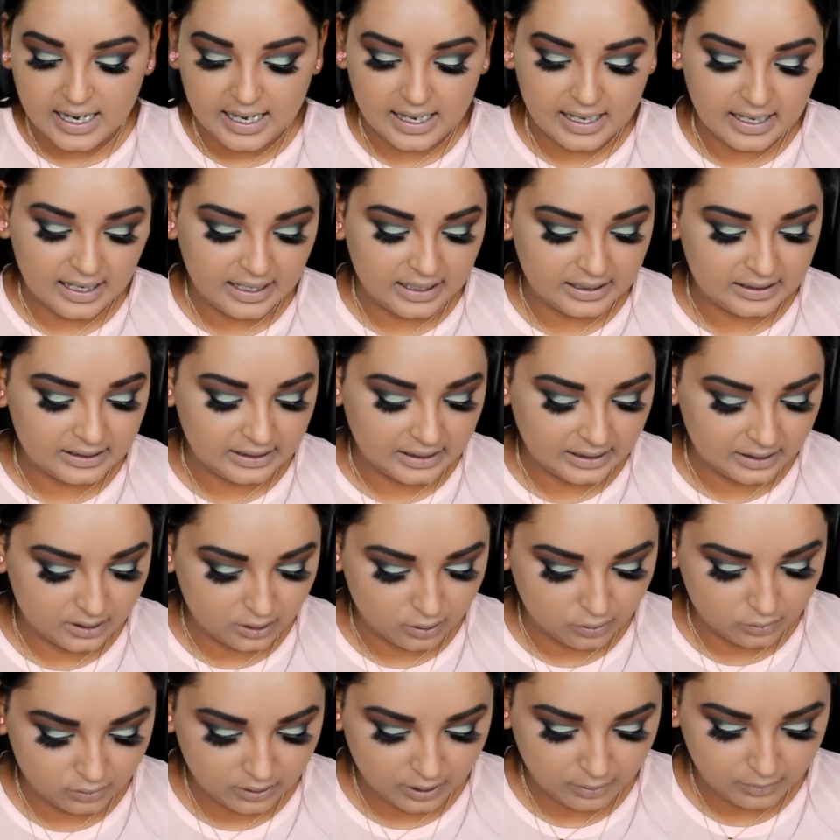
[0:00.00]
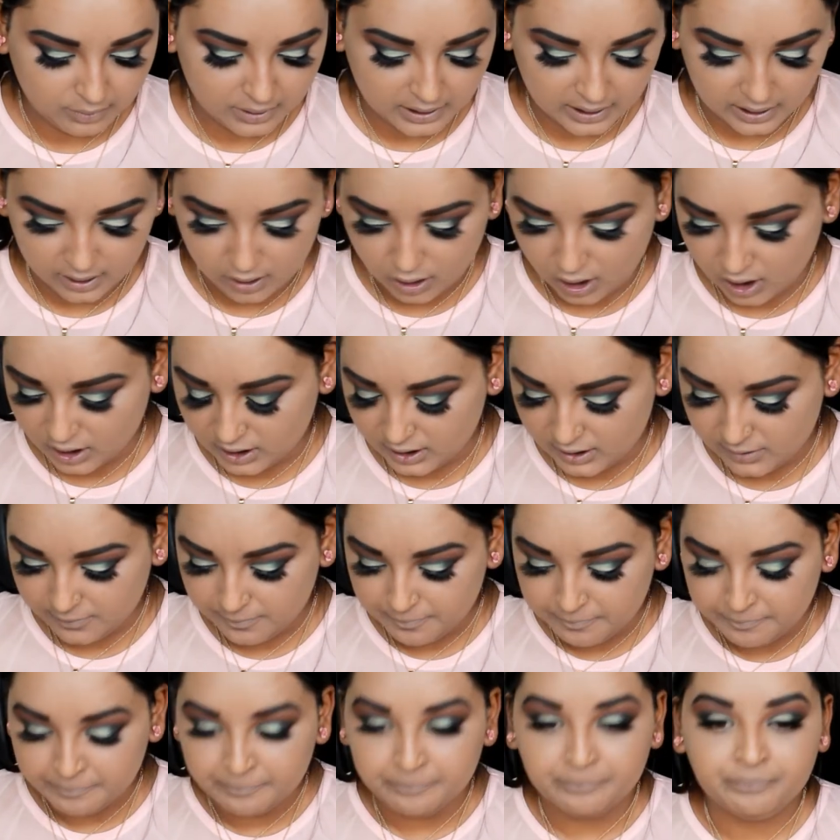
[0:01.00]
and I know that when I got
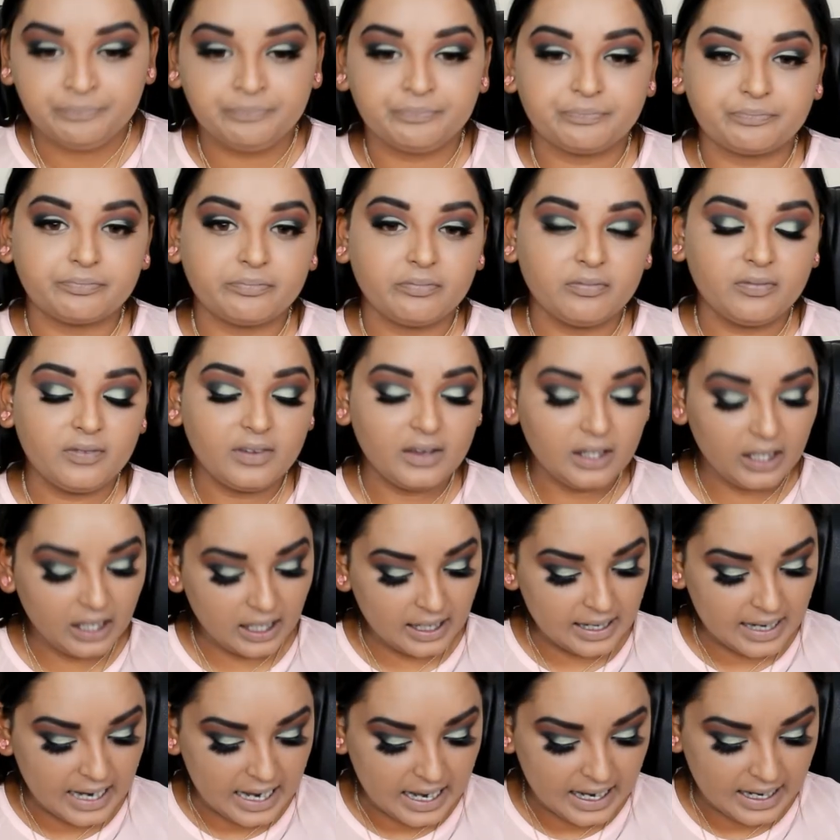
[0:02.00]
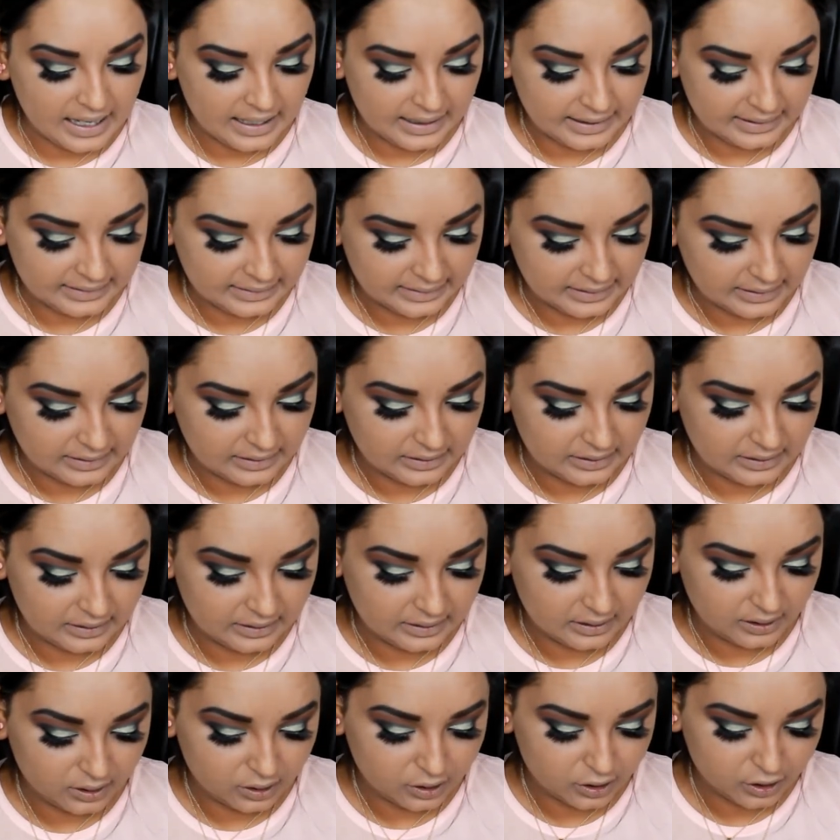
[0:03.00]
it I
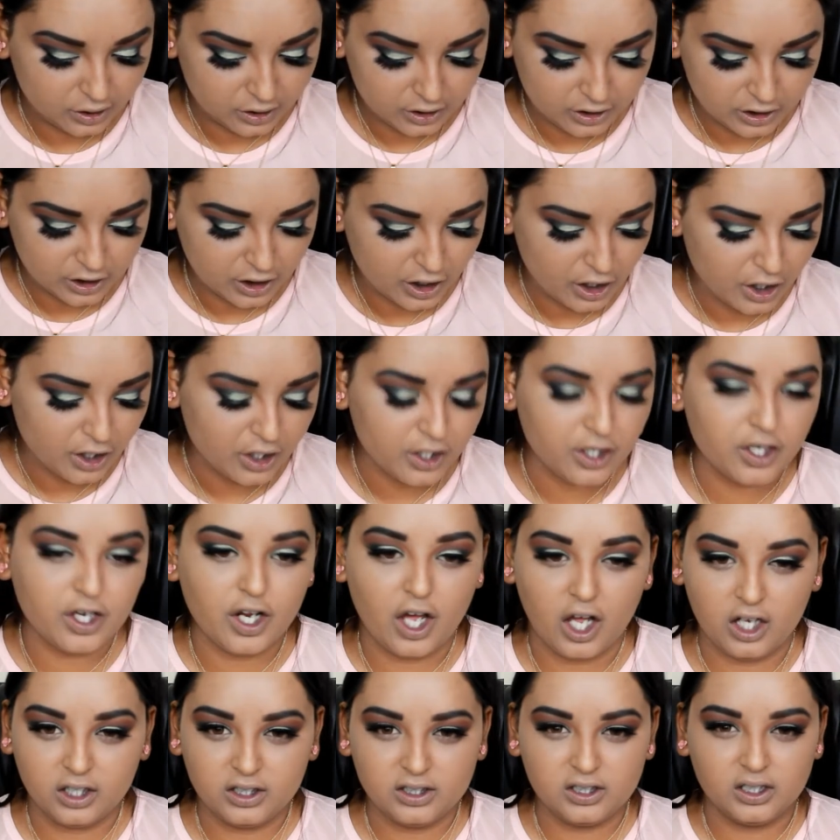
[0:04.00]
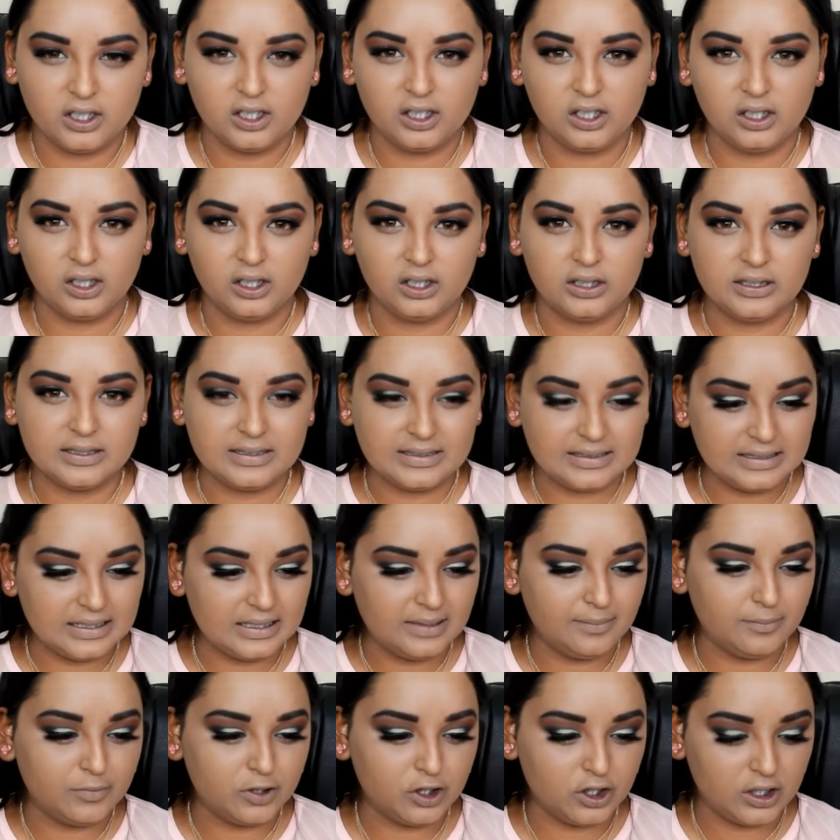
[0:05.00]
could not
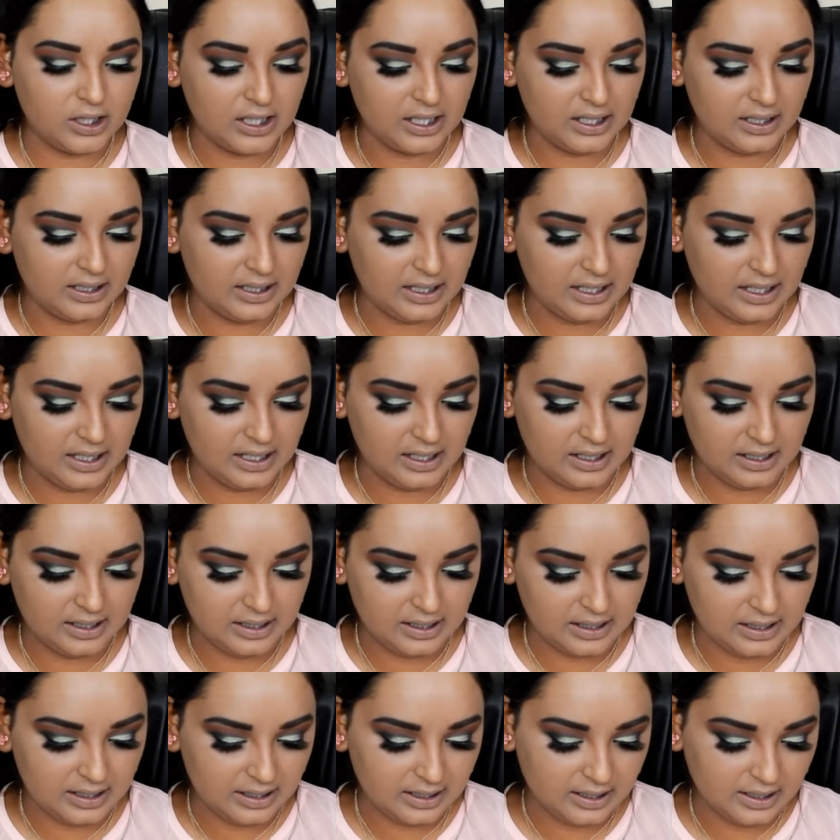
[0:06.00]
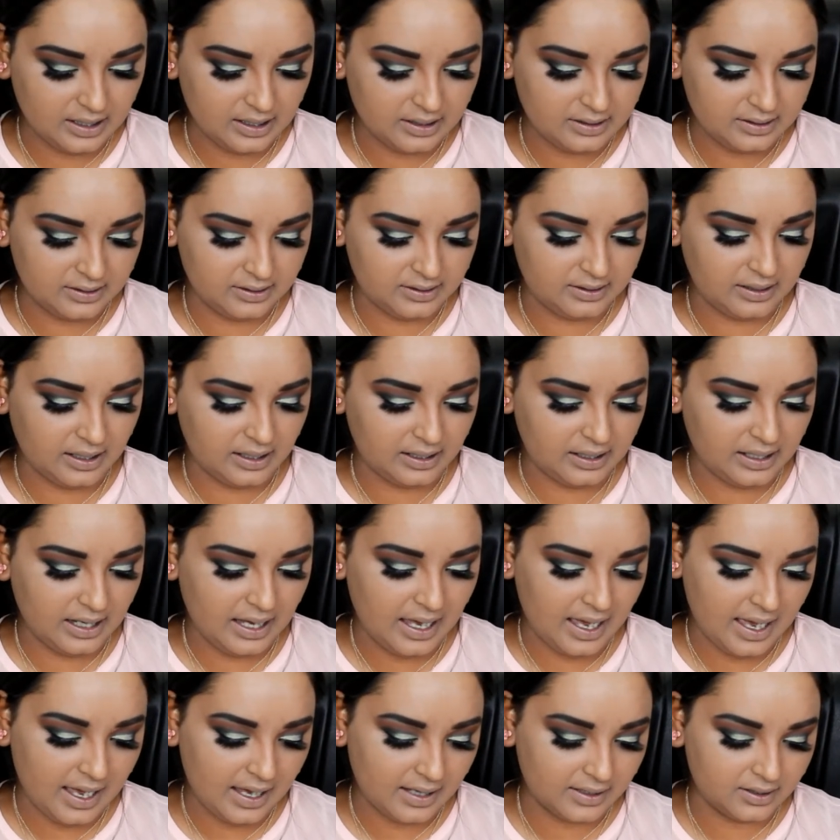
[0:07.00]
seem to get a color that
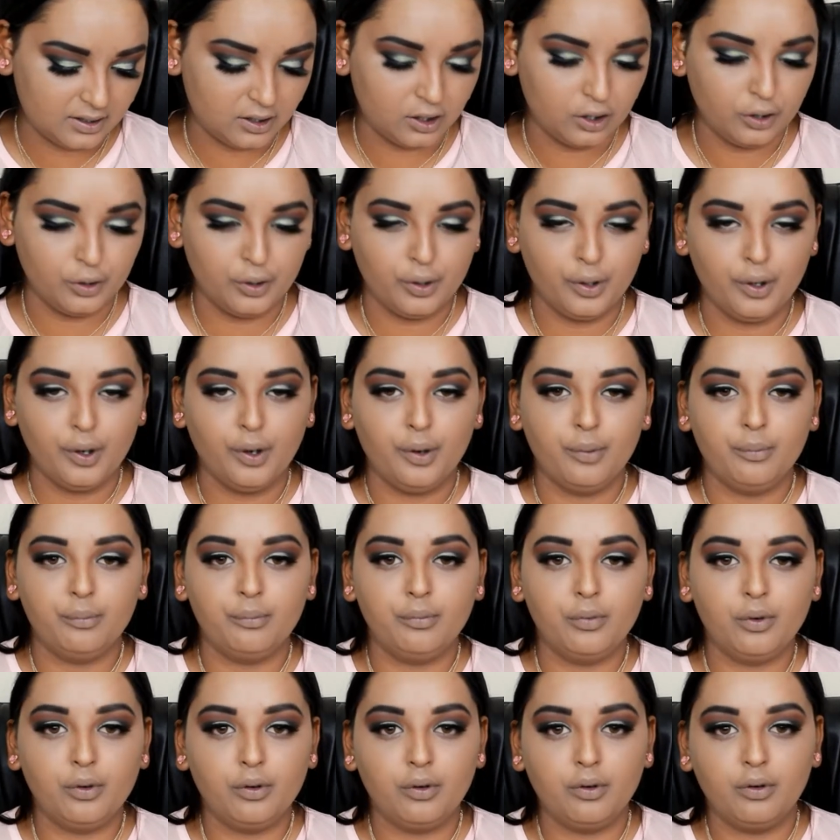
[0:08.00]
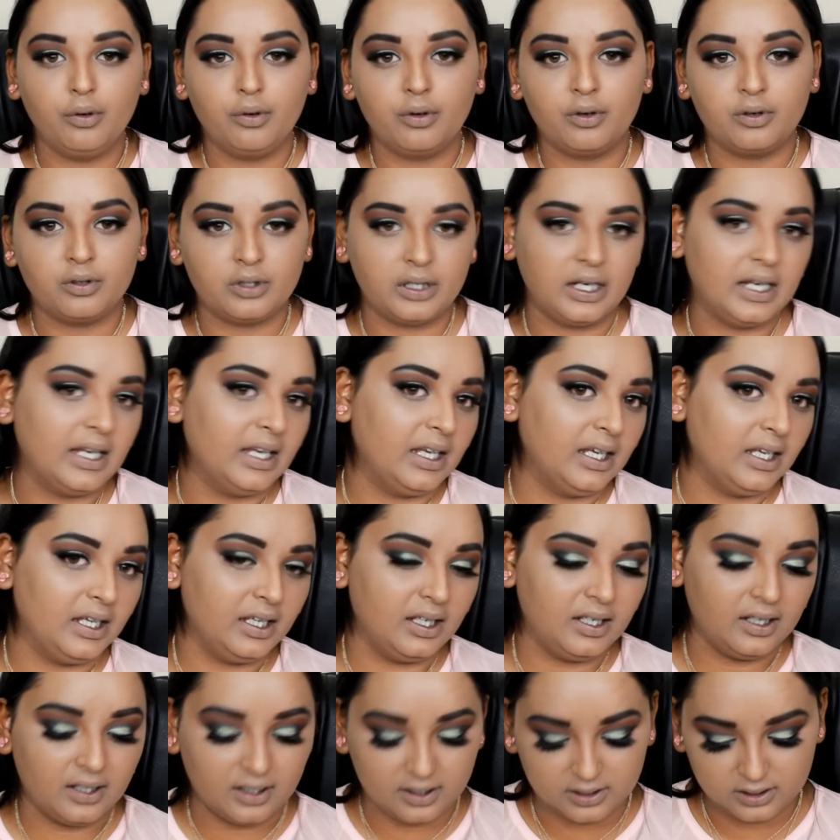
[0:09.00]
had more
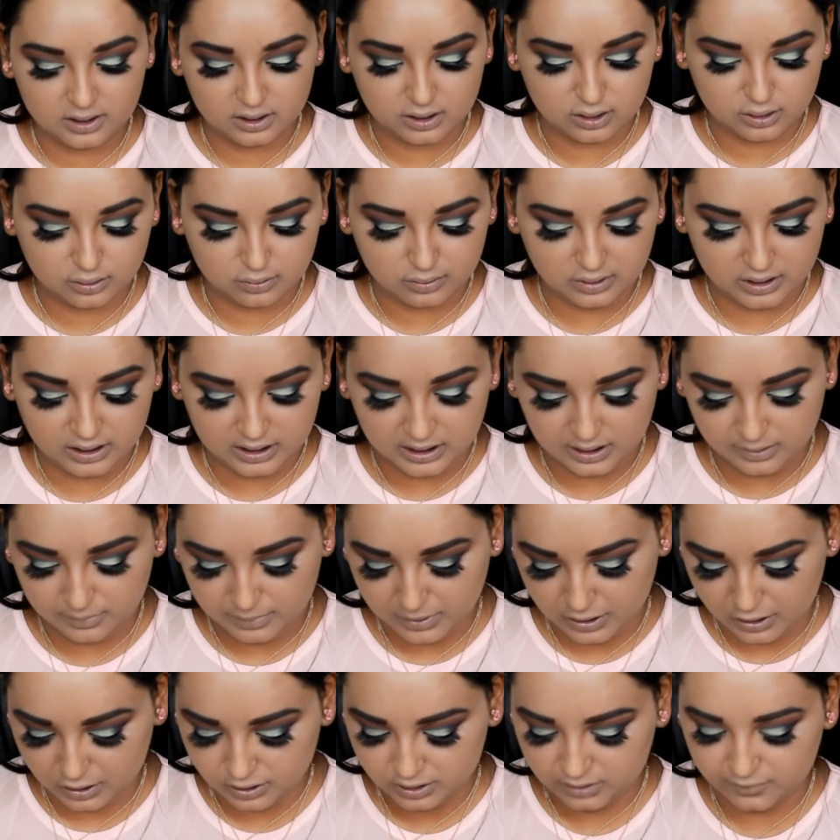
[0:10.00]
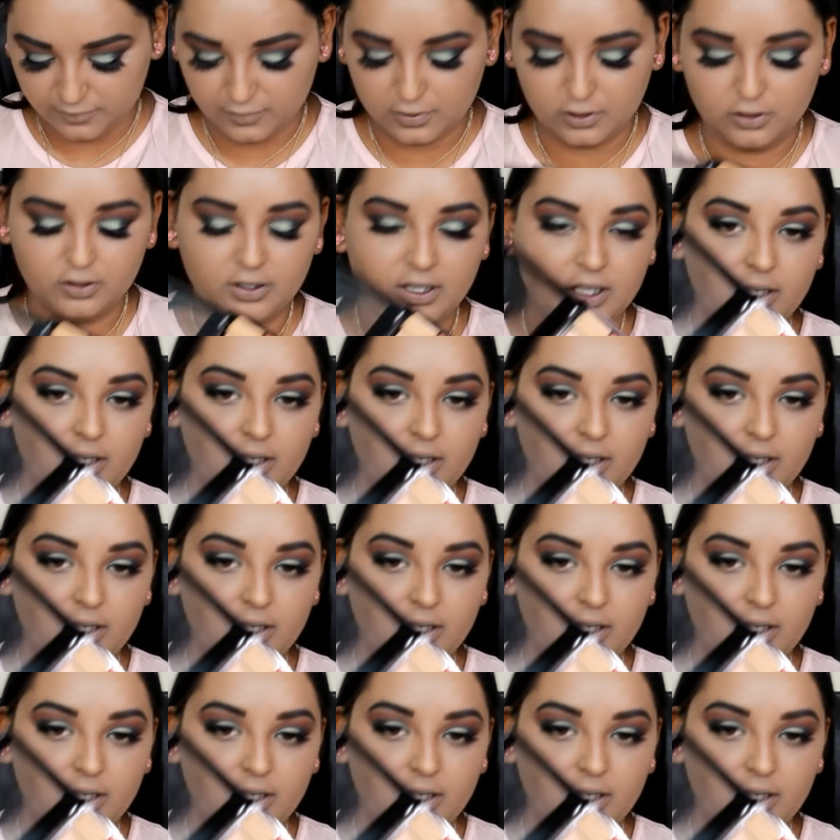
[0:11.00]
grey undertone in it because if you look